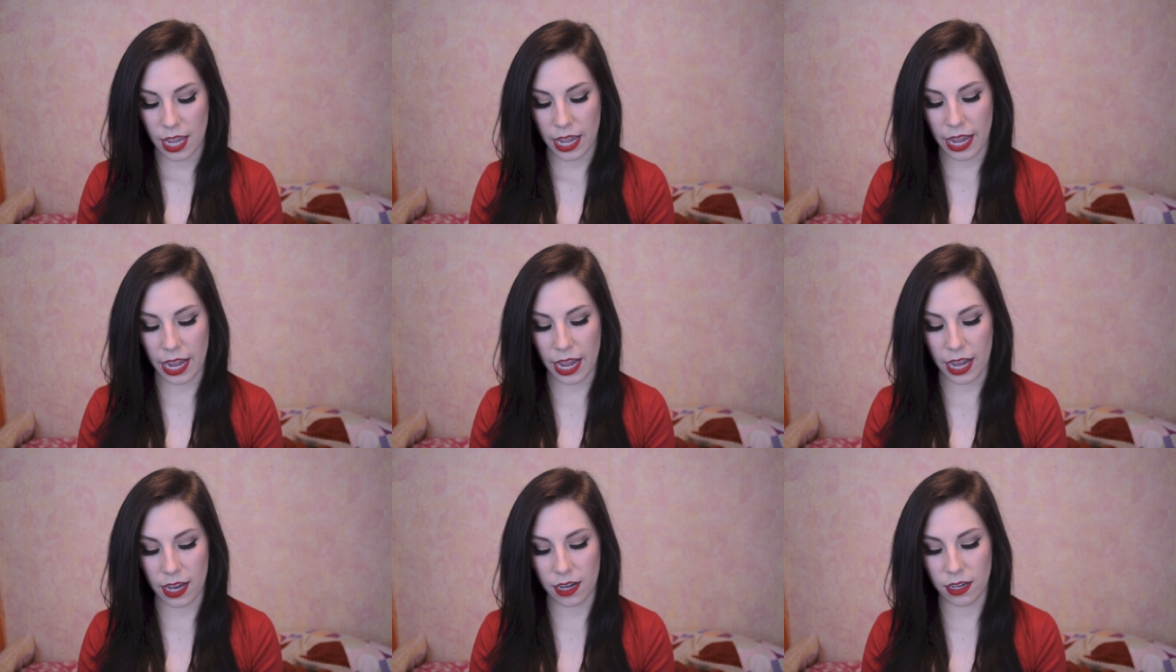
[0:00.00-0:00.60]

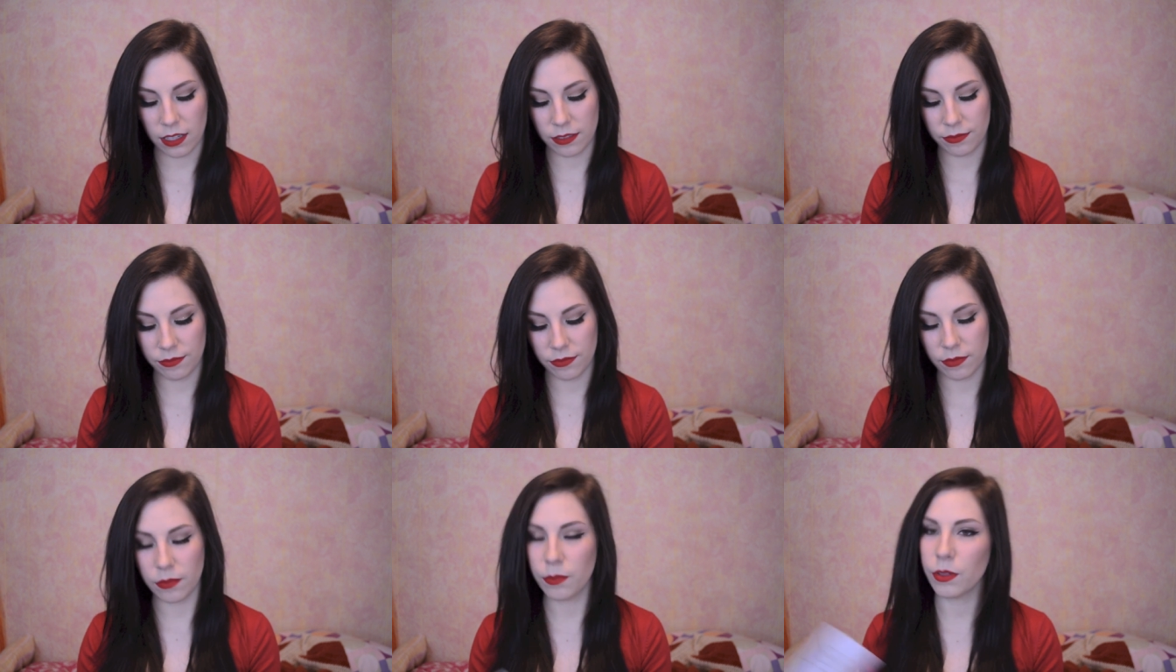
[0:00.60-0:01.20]
had
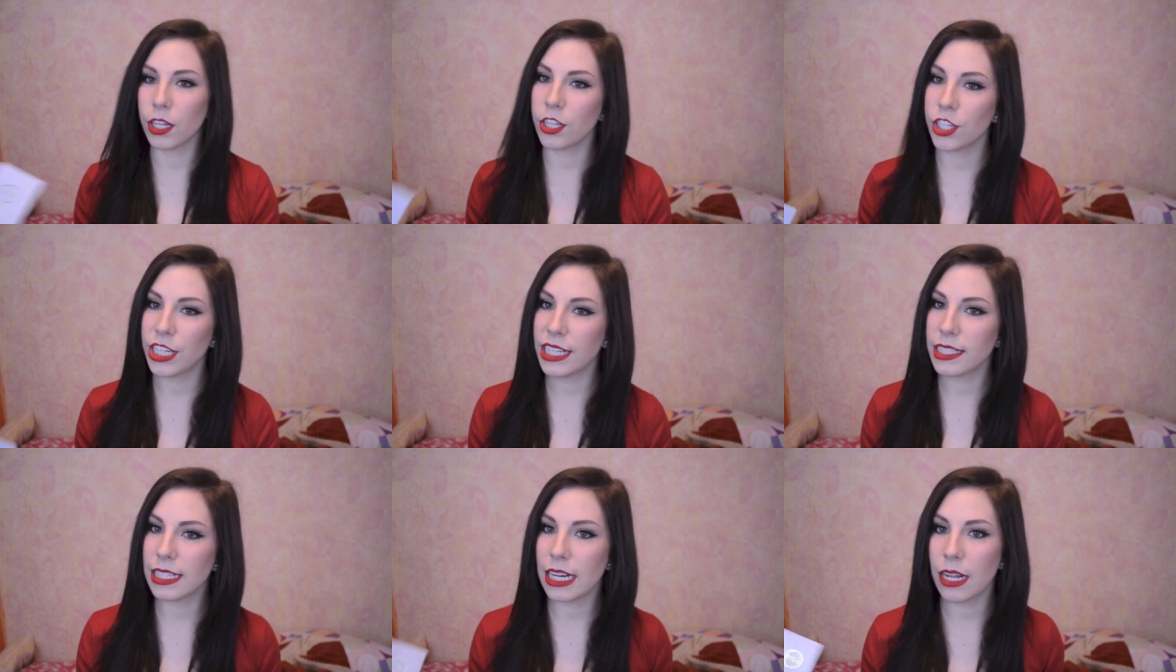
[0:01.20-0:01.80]
blush
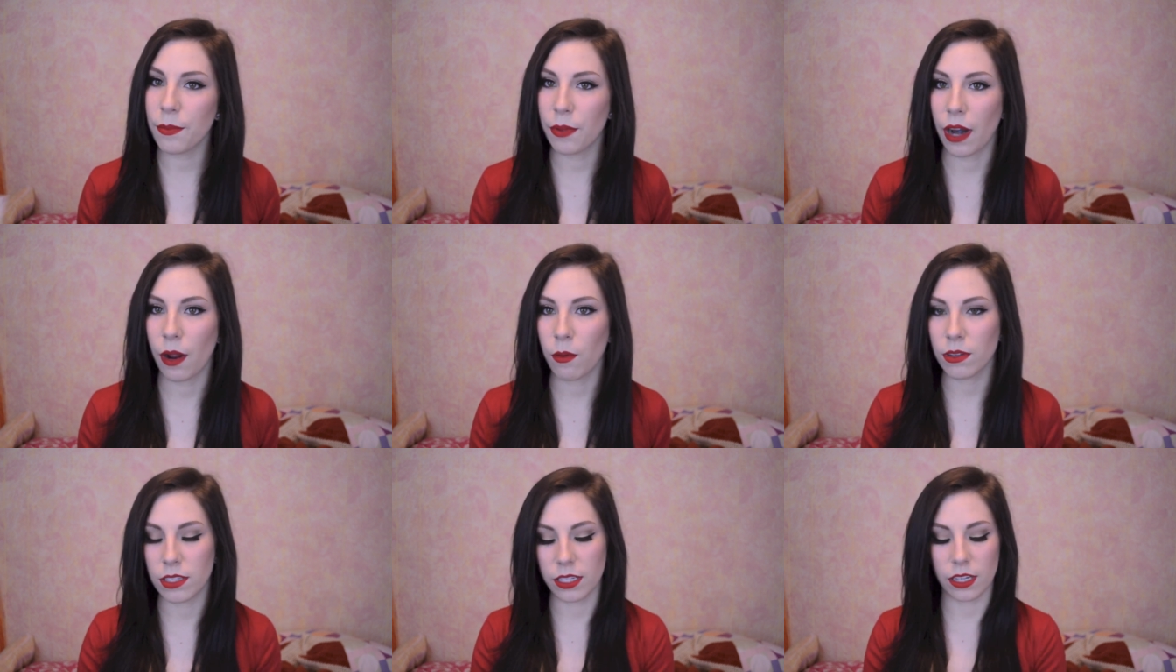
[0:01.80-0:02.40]
sheets in it, but
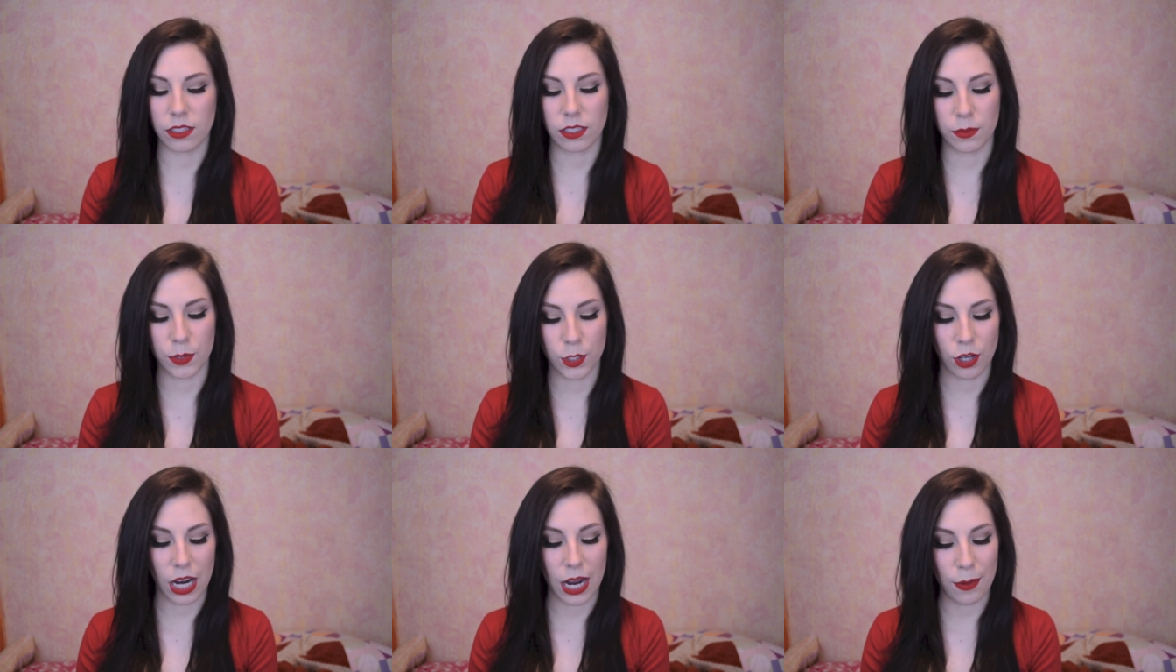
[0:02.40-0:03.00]
I wasn't a
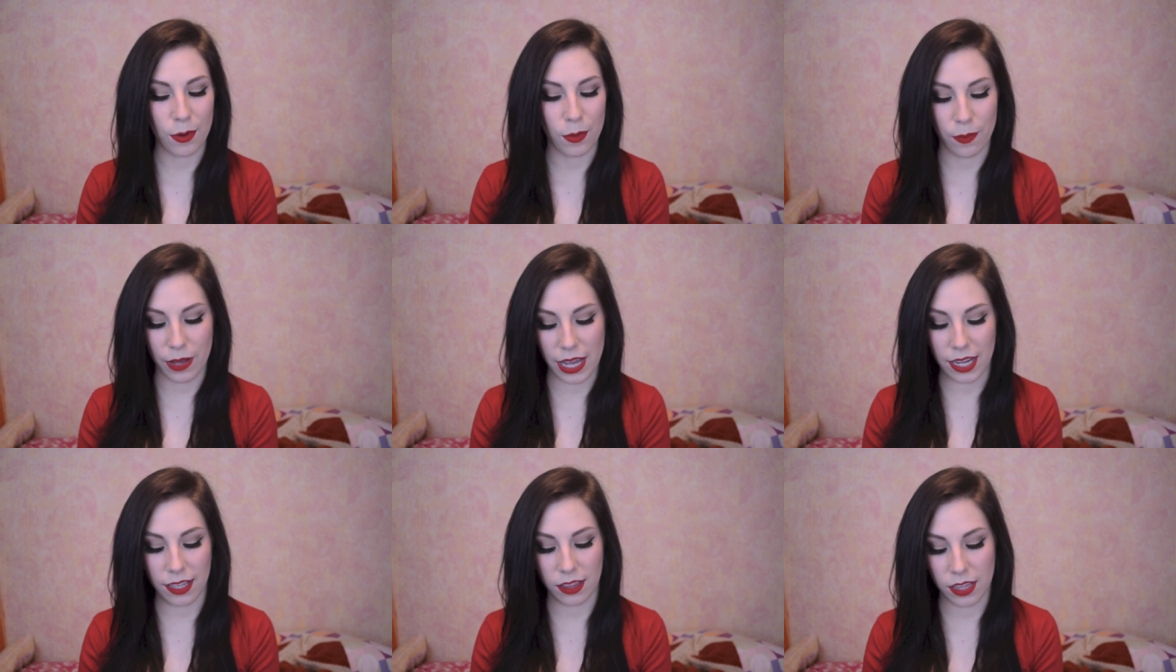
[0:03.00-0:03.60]
subscriber
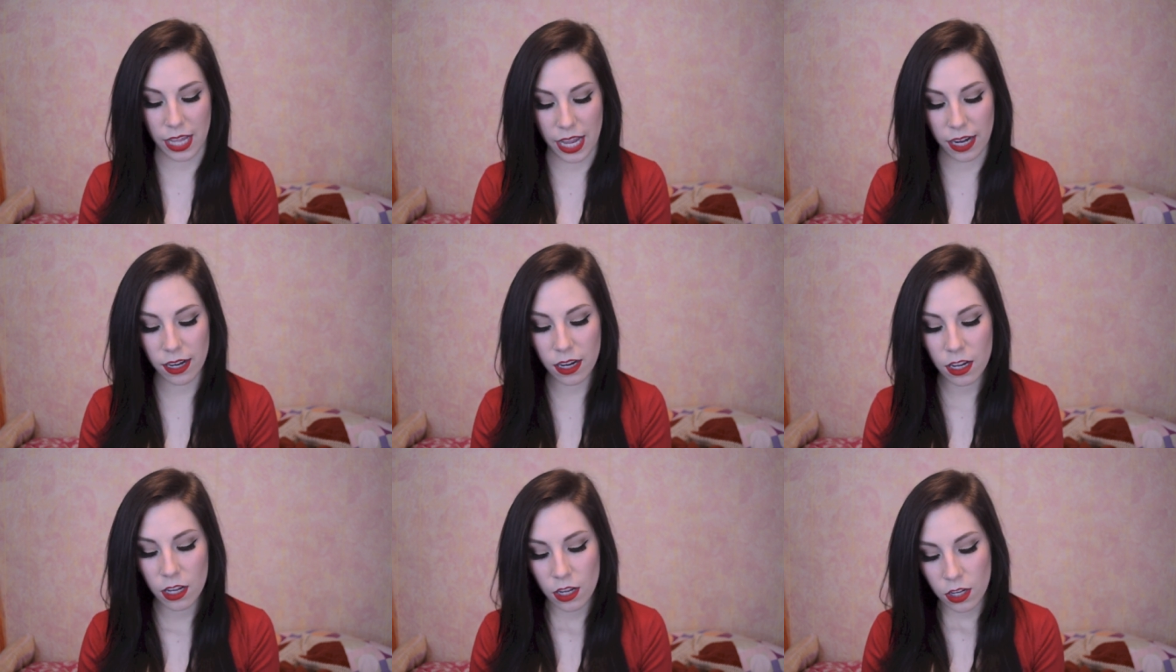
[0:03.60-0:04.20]
back
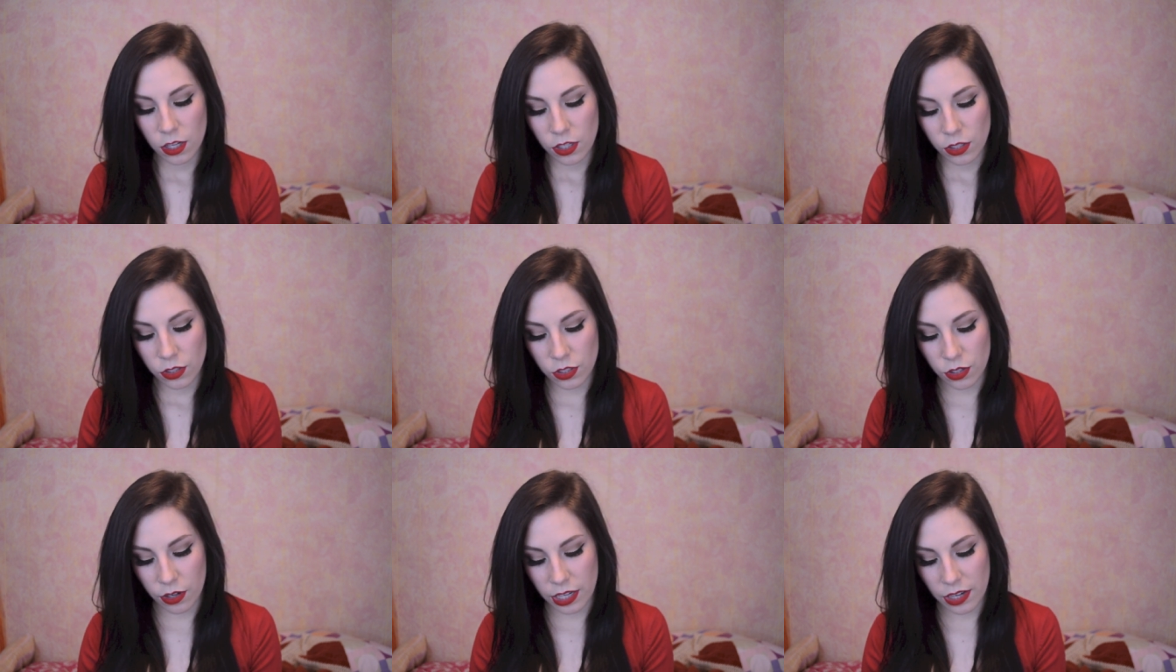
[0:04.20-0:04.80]
then,
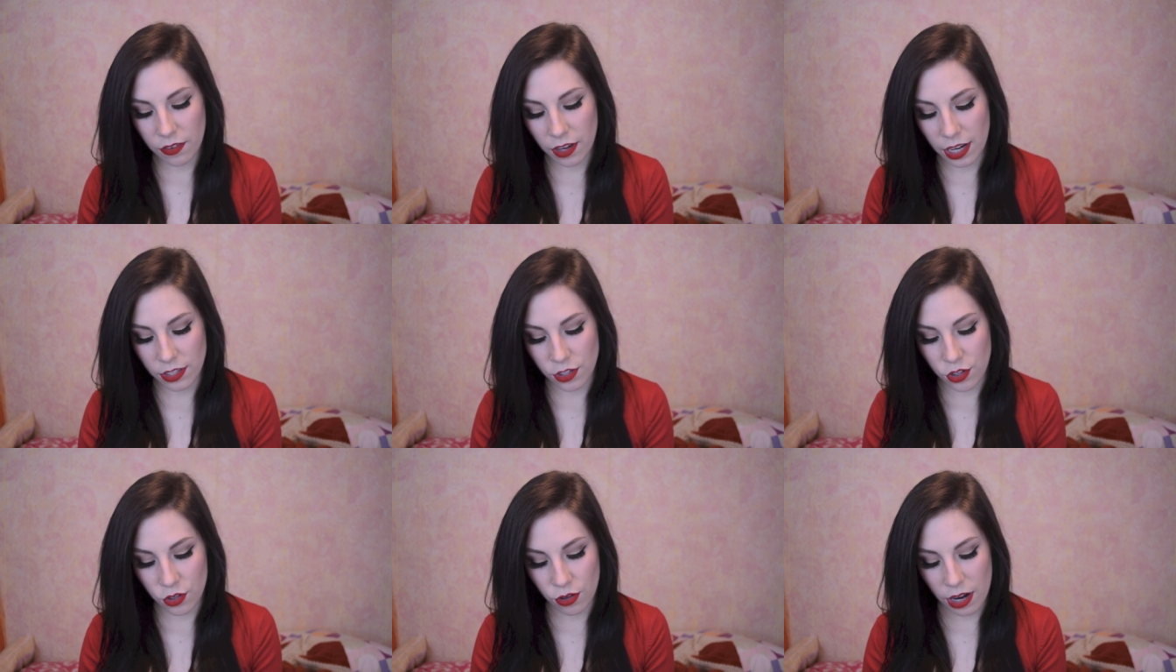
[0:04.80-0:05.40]
so I never
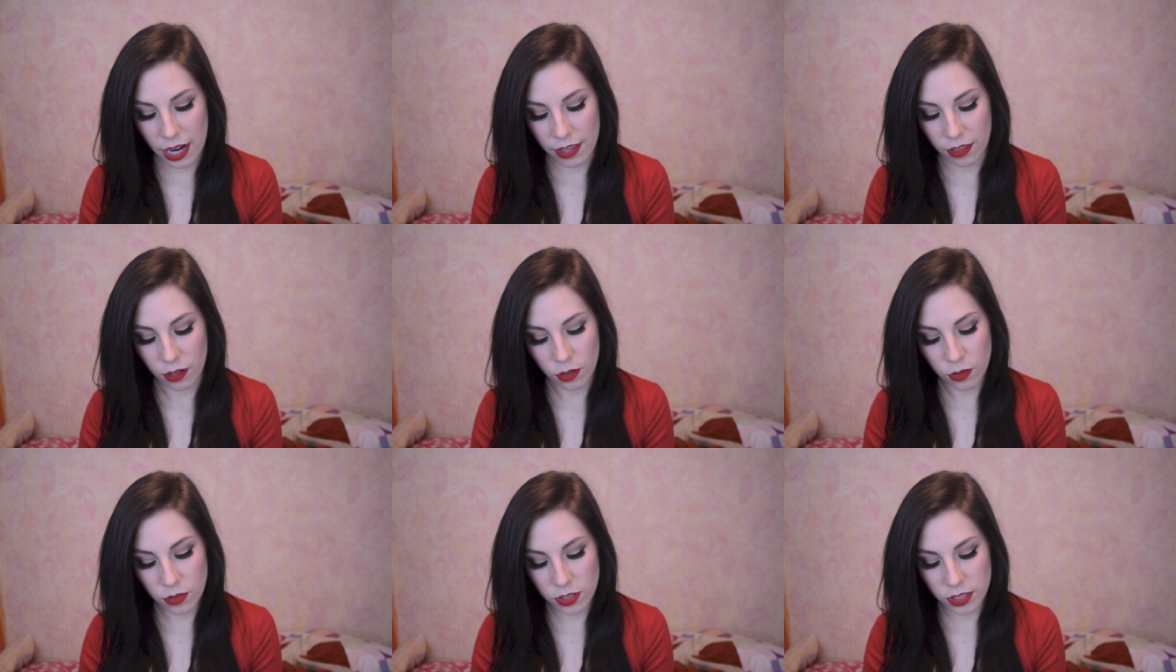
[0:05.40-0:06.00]
got to try
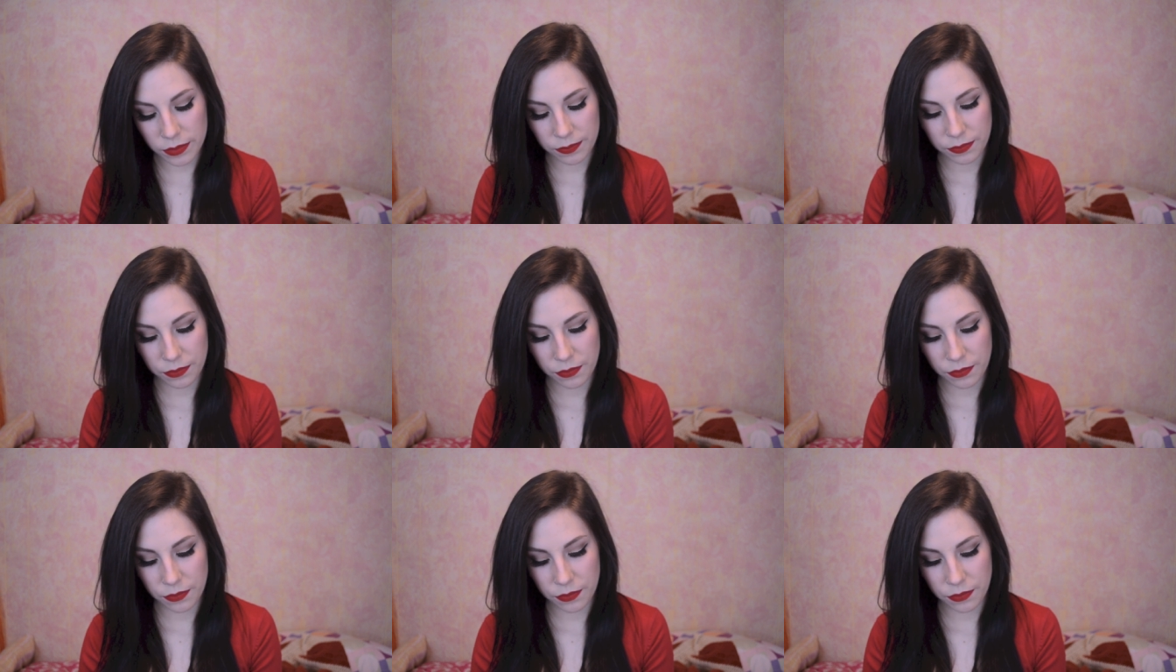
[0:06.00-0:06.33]
those.